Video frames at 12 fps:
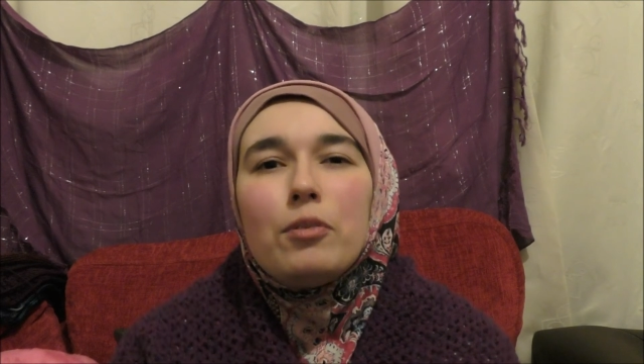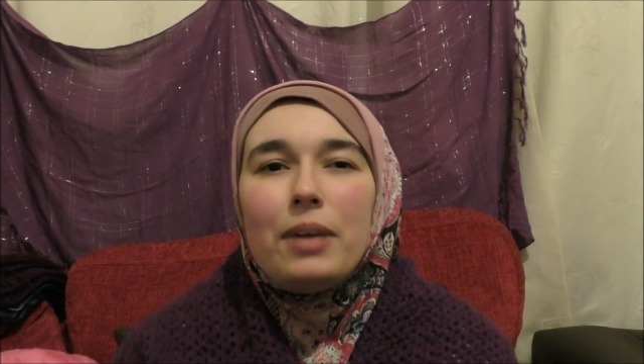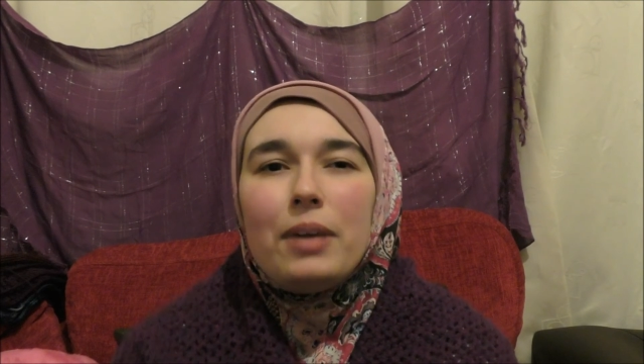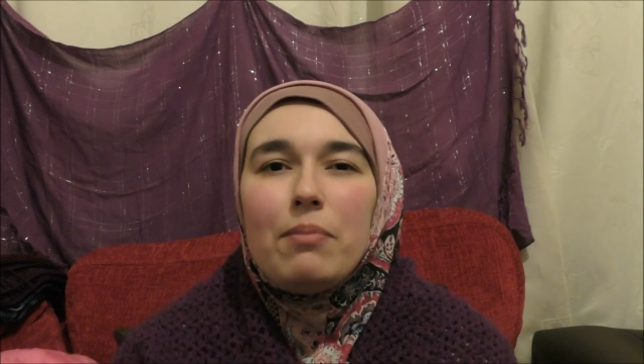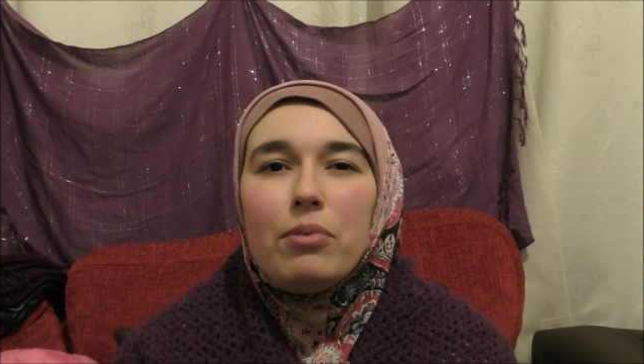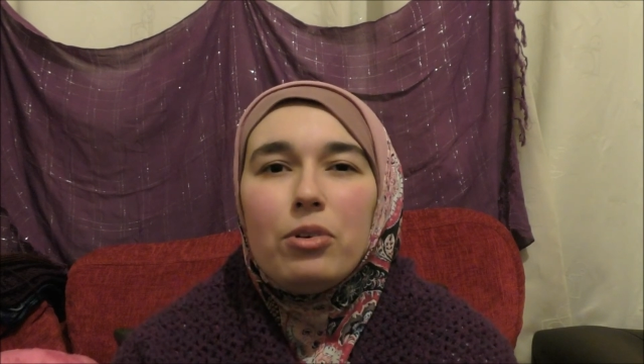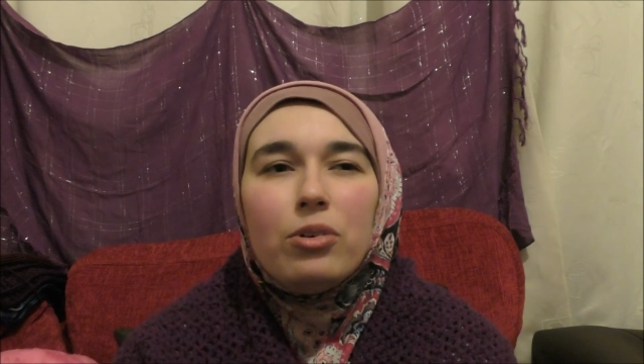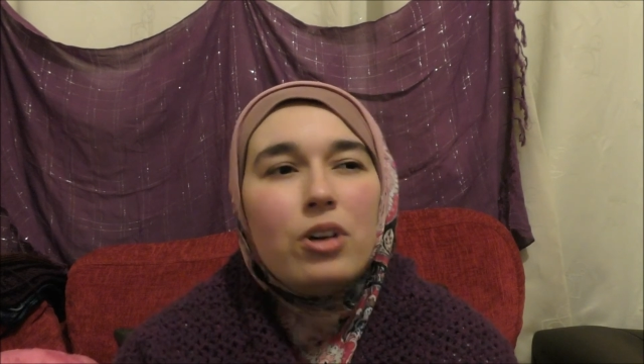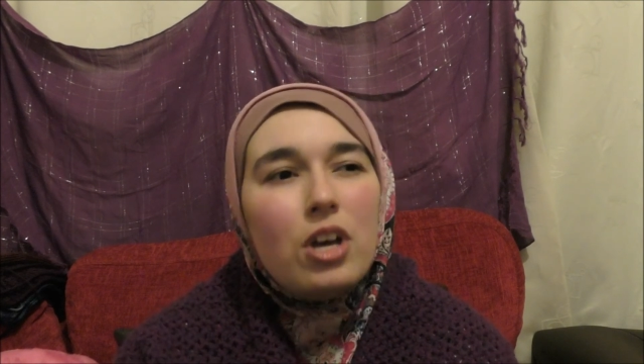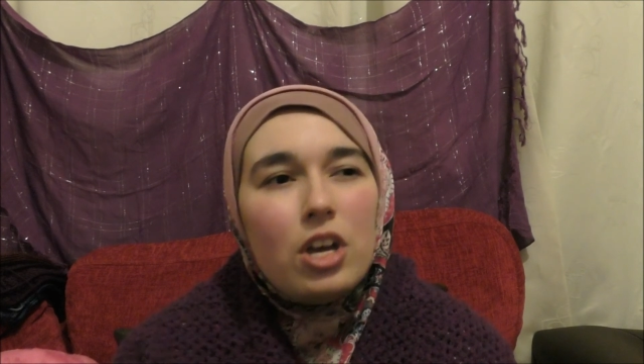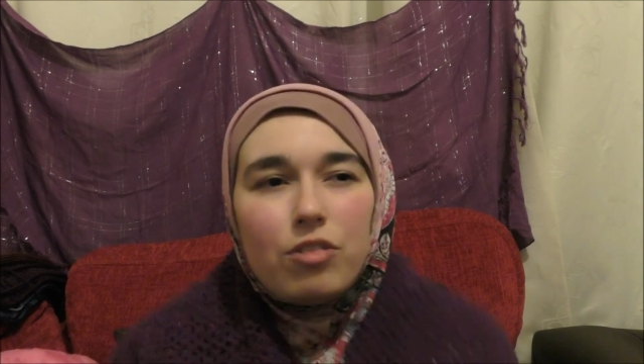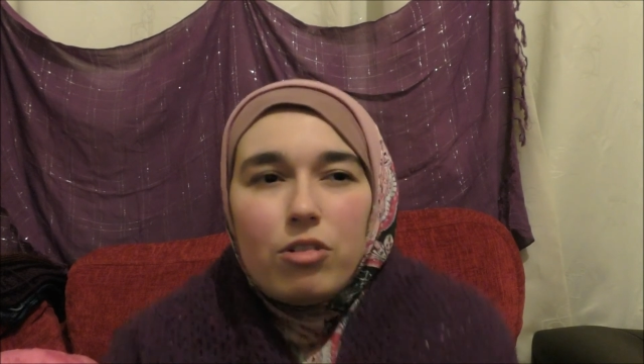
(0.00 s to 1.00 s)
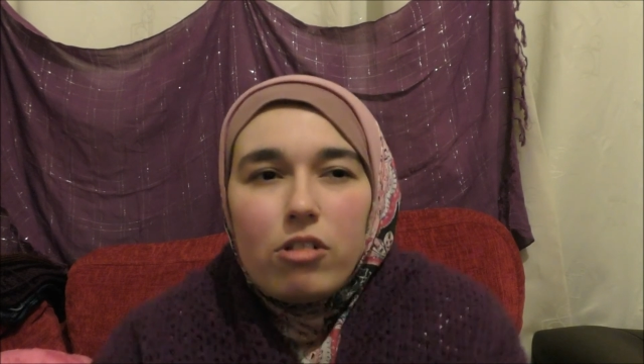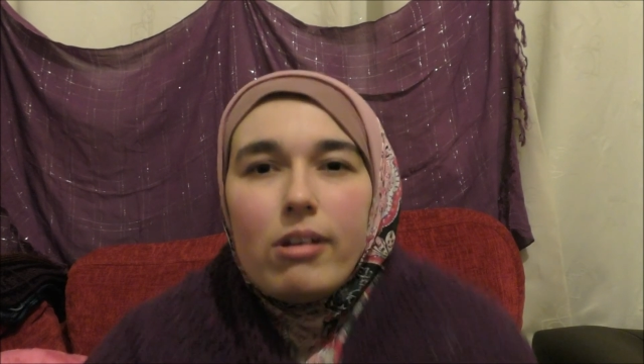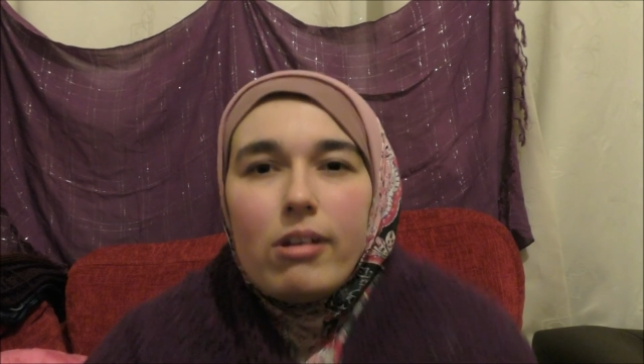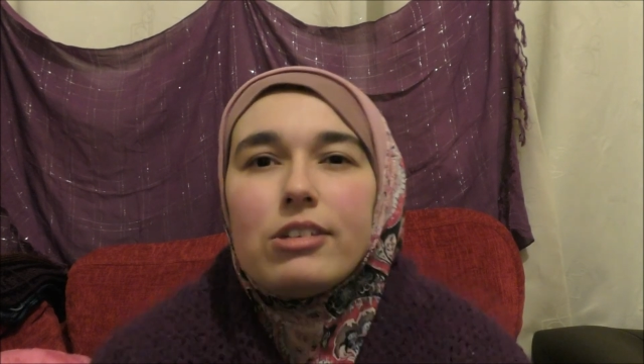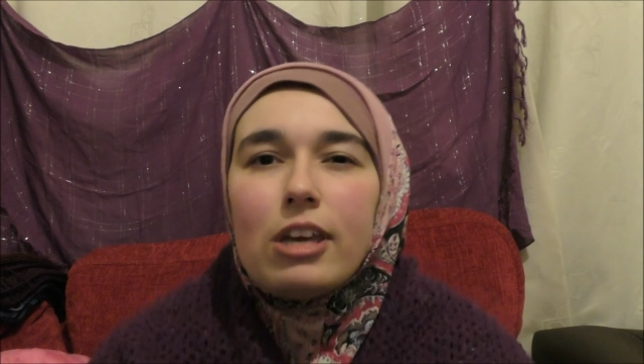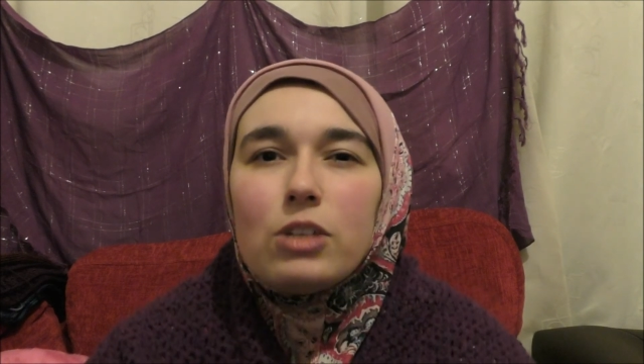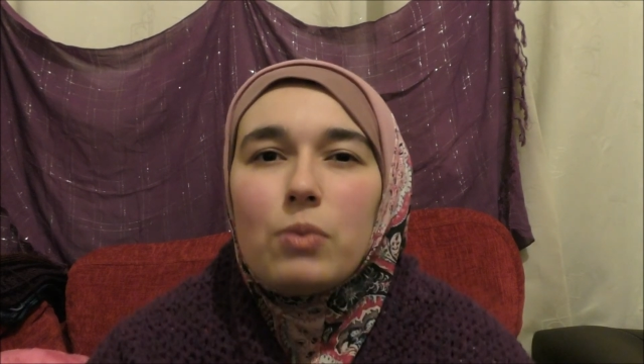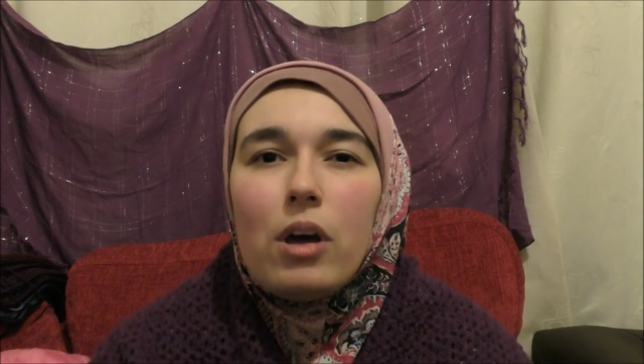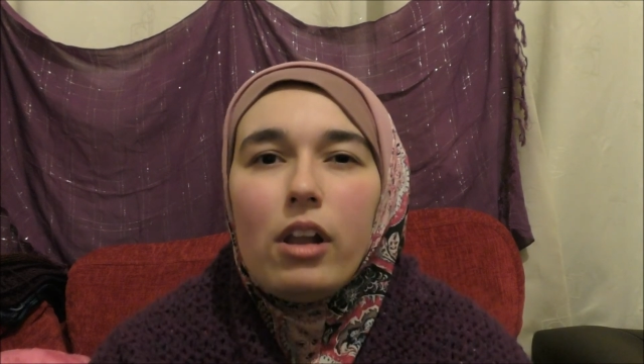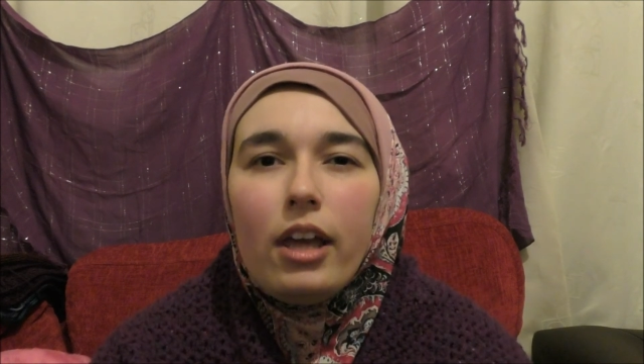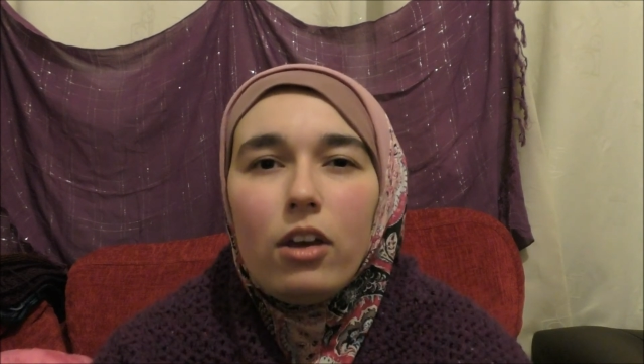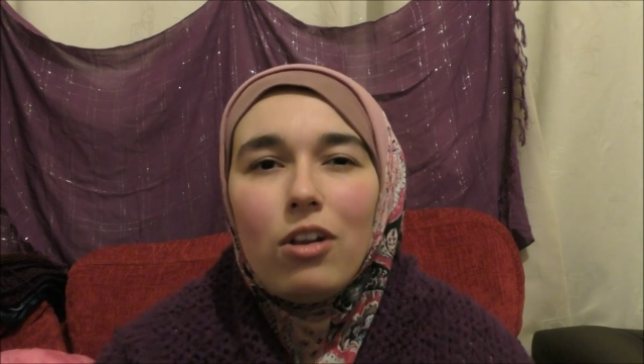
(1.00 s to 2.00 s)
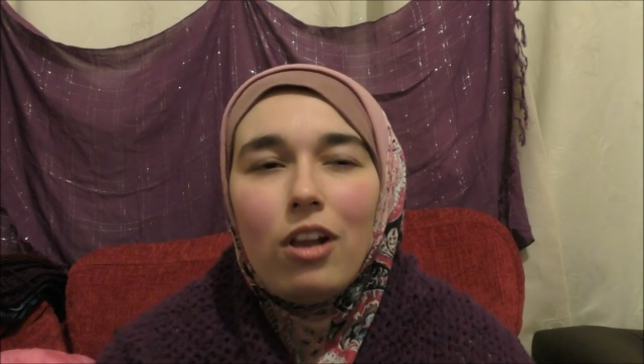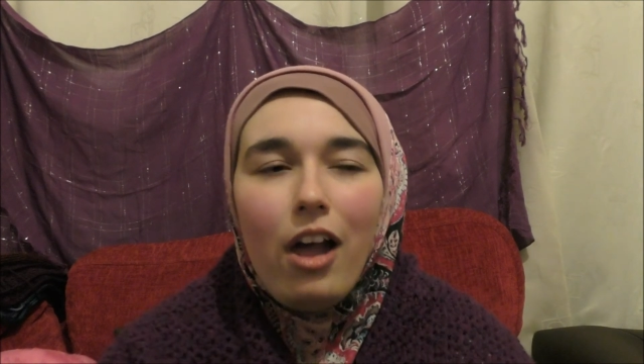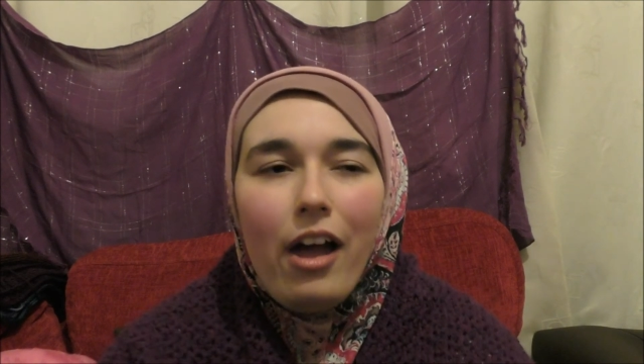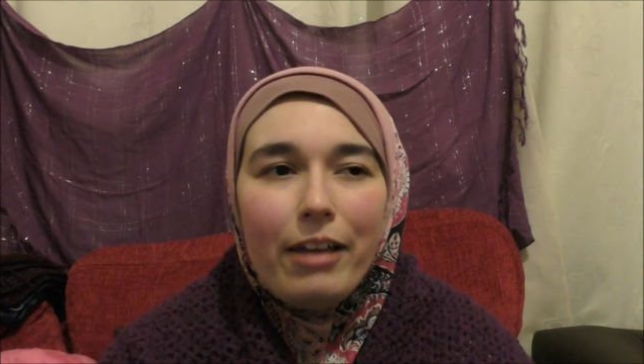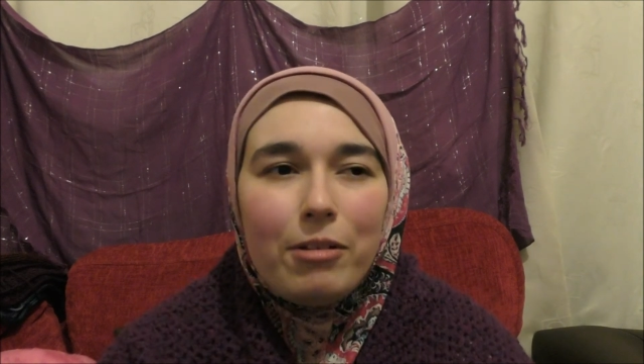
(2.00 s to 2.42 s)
people through crochet as well, like online,